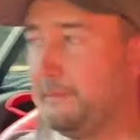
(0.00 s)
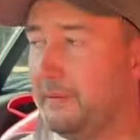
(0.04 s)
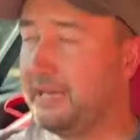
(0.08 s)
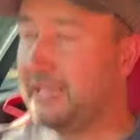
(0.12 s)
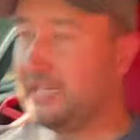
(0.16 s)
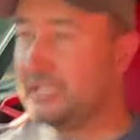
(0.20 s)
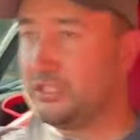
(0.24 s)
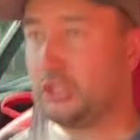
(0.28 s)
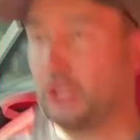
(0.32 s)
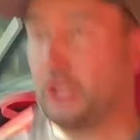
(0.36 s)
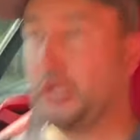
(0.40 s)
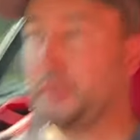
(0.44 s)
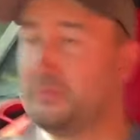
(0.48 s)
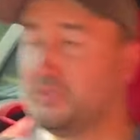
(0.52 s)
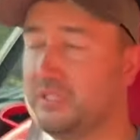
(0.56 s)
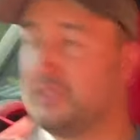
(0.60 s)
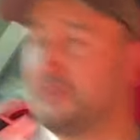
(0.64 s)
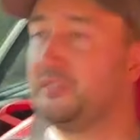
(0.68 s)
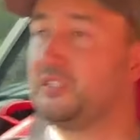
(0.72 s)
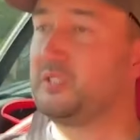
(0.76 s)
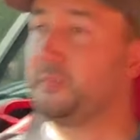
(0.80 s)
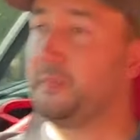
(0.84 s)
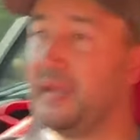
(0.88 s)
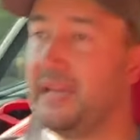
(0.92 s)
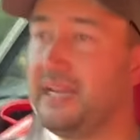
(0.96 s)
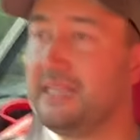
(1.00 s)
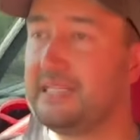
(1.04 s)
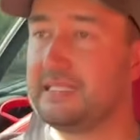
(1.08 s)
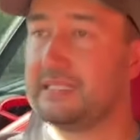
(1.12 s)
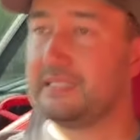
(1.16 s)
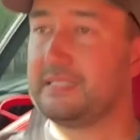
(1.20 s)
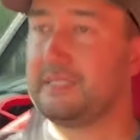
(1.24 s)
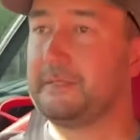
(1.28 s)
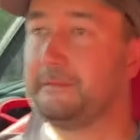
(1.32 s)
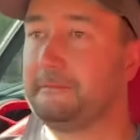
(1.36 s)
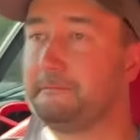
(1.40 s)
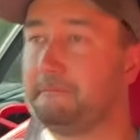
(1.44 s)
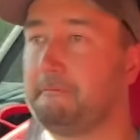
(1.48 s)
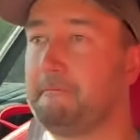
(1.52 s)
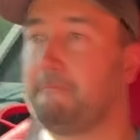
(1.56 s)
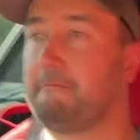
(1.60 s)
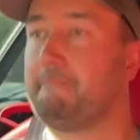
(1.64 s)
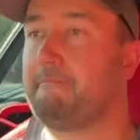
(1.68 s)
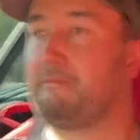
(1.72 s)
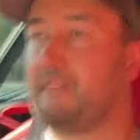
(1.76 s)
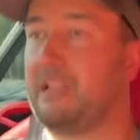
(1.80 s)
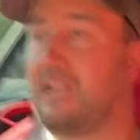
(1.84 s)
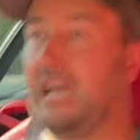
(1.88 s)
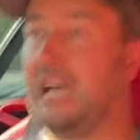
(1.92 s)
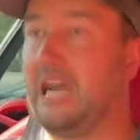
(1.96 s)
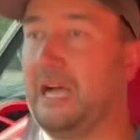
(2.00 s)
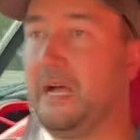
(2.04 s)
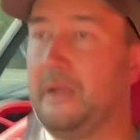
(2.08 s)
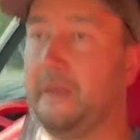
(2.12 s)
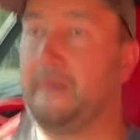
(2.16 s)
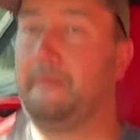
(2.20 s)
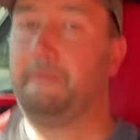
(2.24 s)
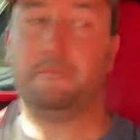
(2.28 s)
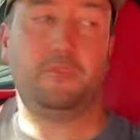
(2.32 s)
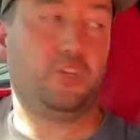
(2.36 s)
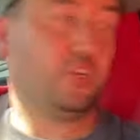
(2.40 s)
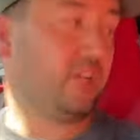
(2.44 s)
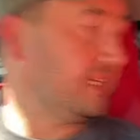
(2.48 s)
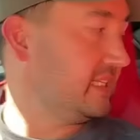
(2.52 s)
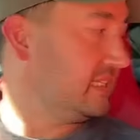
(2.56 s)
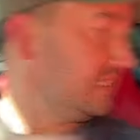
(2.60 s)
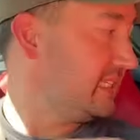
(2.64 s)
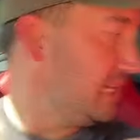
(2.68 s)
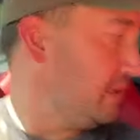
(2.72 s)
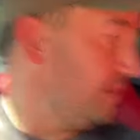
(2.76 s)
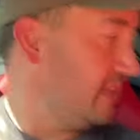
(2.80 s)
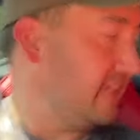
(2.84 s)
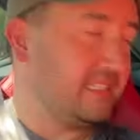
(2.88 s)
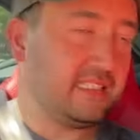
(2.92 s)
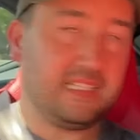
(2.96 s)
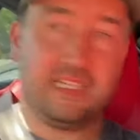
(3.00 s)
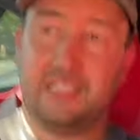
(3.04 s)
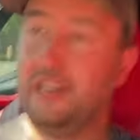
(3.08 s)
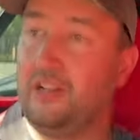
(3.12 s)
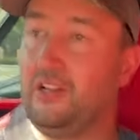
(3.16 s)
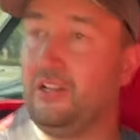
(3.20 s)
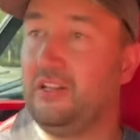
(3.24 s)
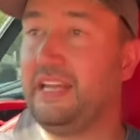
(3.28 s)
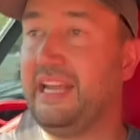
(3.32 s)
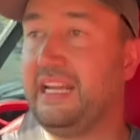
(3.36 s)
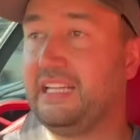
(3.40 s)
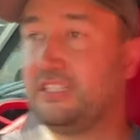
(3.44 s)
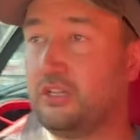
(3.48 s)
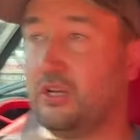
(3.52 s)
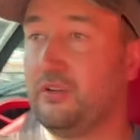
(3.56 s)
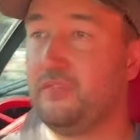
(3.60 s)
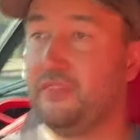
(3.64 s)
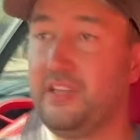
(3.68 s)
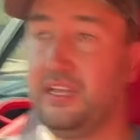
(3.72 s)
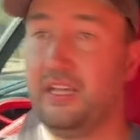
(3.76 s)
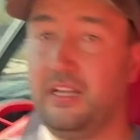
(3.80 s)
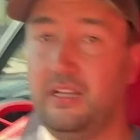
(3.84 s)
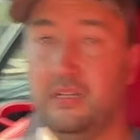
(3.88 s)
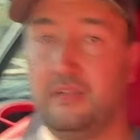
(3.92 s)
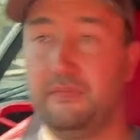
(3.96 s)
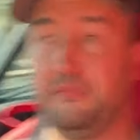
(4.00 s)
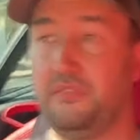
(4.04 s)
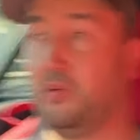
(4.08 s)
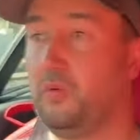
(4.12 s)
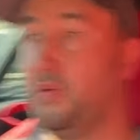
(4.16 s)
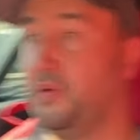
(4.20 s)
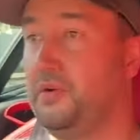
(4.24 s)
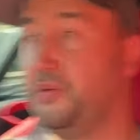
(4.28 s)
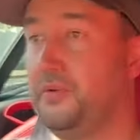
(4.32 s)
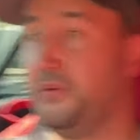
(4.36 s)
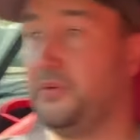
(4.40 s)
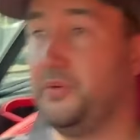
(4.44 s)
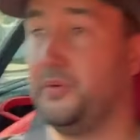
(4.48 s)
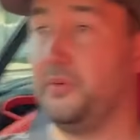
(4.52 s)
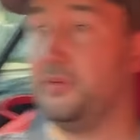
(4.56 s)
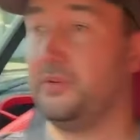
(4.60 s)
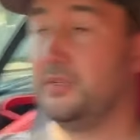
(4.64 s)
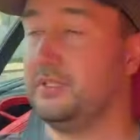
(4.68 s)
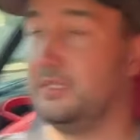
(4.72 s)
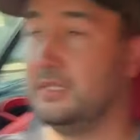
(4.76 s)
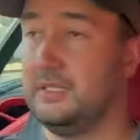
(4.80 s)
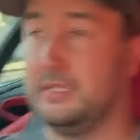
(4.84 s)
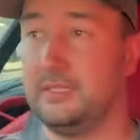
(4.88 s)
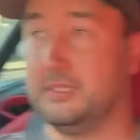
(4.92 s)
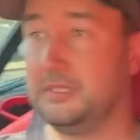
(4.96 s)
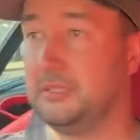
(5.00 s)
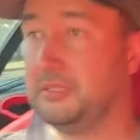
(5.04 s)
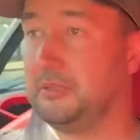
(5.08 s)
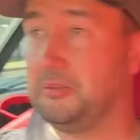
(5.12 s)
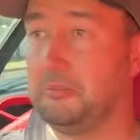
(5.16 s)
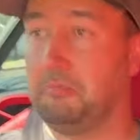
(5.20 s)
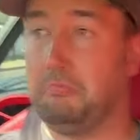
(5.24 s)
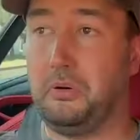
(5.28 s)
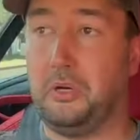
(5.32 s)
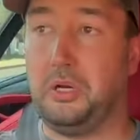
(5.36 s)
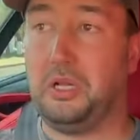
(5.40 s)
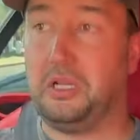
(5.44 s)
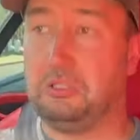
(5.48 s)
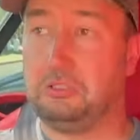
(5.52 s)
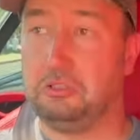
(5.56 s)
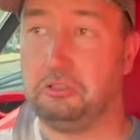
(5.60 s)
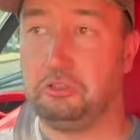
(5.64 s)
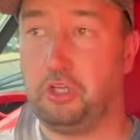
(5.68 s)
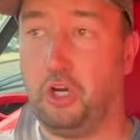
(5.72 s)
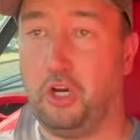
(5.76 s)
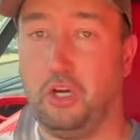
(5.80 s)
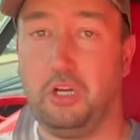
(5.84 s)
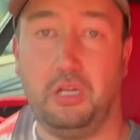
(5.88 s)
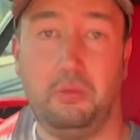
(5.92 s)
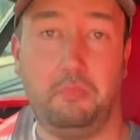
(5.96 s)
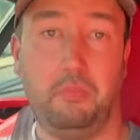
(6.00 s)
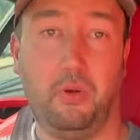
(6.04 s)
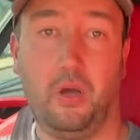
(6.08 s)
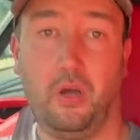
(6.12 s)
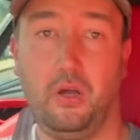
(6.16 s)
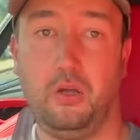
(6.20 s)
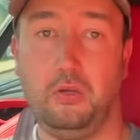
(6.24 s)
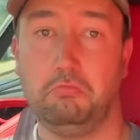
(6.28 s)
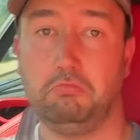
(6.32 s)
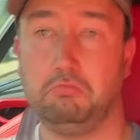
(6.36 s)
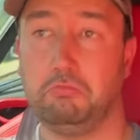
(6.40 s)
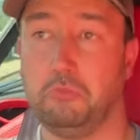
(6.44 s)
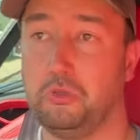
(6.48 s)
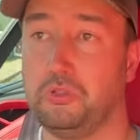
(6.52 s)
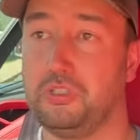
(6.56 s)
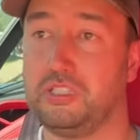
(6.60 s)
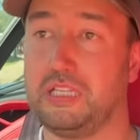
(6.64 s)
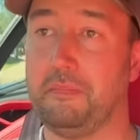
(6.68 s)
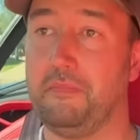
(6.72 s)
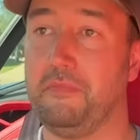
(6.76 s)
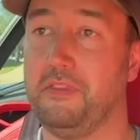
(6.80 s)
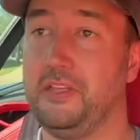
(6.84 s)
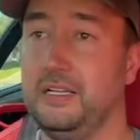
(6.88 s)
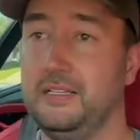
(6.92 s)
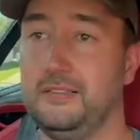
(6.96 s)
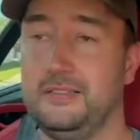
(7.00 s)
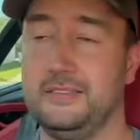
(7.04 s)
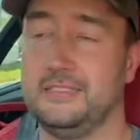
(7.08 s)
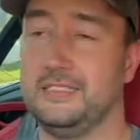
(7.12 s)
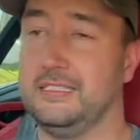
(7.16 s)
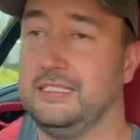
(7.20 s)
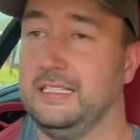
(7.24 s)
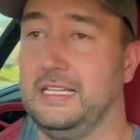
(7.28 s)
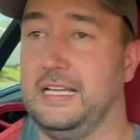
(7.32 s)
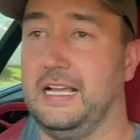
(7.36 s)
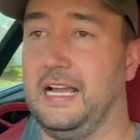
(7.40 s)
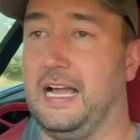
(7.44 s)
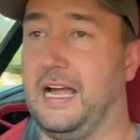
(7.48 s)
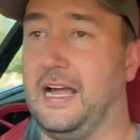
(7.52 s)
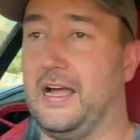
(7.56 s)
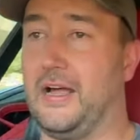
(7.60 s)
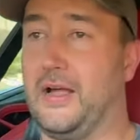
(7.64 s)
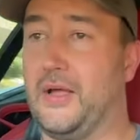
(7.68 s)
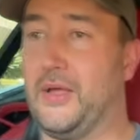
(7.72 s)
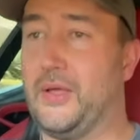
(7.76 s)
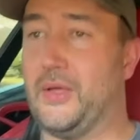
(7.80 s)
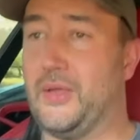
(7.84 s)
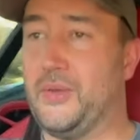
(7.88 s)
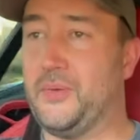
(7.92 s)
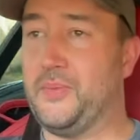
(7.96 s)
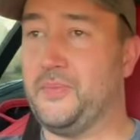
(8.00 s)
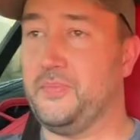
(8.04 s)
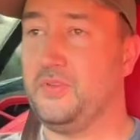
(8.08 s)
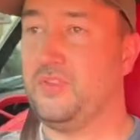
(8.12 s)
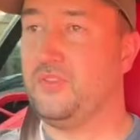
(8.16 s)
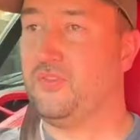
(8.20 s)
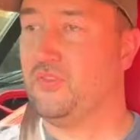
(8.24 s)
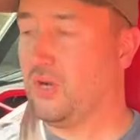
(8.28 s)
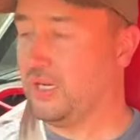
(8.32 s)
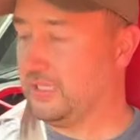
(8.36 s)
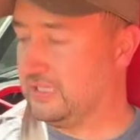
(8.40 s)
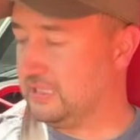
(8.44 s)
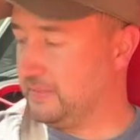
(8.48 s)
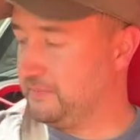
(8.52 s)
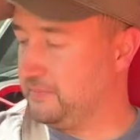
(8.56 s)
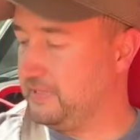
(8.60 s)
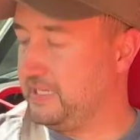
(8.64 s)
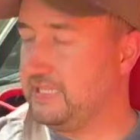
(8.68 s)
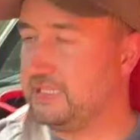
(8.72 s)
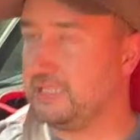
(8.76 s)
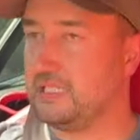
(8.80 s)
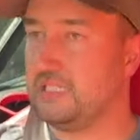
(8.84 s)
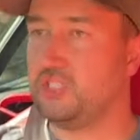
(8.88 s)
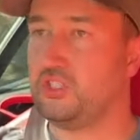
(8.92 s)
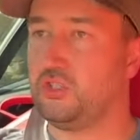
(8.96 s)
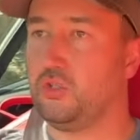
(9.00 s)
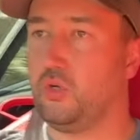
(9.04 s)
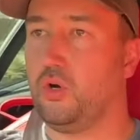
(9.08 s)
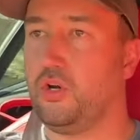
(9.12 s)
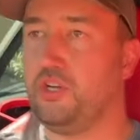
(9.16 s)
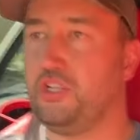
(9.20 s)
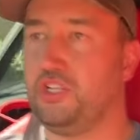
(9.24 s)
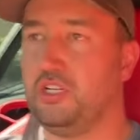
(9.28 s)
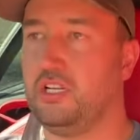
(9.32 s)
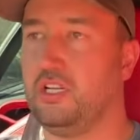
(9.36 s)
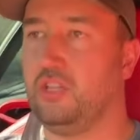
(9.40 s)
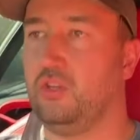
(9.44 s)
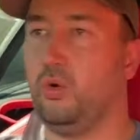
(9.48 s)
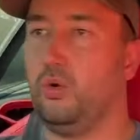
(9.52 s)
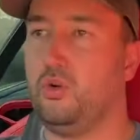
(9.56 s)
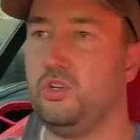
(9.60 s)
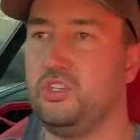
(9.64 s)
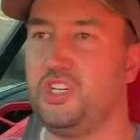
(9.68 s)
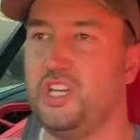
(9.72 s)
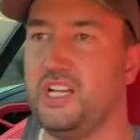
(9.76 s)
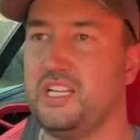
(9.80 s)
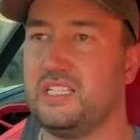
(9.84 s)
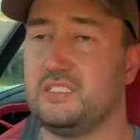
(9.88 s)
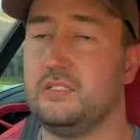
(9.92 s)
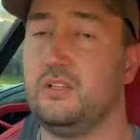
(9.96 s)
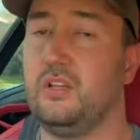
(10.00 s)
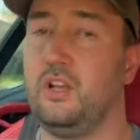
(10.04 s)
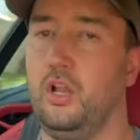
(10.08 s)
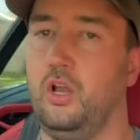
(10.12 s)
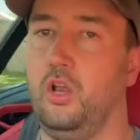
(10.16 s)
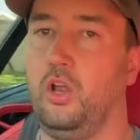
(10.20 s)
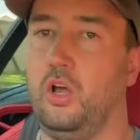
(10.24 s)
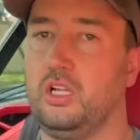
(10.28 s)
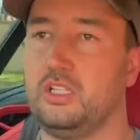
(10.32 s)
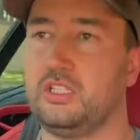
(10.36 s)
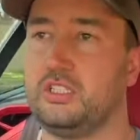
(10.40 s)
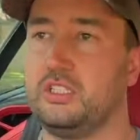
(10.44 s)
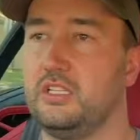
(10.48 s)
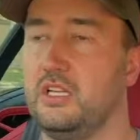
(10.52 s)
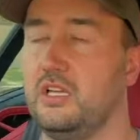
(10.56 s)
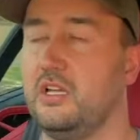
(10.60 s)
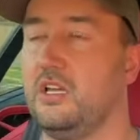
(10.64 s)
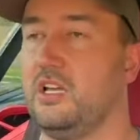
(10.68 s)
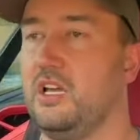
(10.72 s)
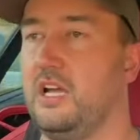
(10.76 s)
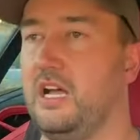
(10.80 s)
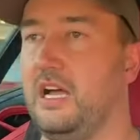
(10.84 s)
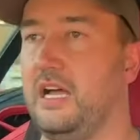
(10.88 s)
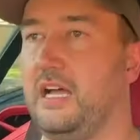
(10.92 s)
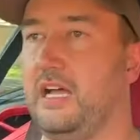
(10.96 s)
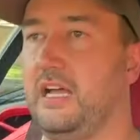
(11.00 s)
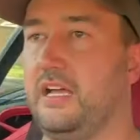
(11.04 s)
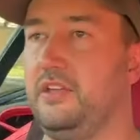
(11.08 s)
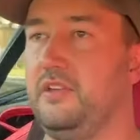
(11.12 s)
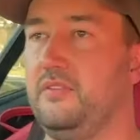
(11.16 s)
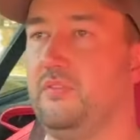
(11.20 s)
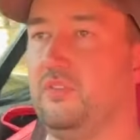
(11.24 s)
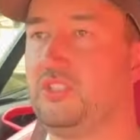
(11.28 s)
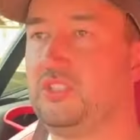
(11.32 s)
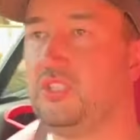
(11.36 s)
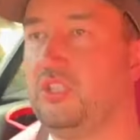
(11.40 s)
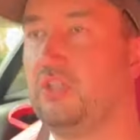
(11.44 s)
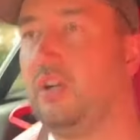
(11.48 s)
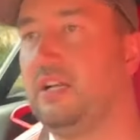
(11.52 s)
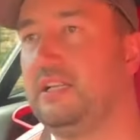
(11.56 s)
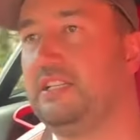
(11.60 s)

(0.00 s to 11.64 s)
in terms of space, you can see there's a little net over here if you want to put a chocolate bar or something. You've got some decent storage in the doors here. It's not a lot. You've also got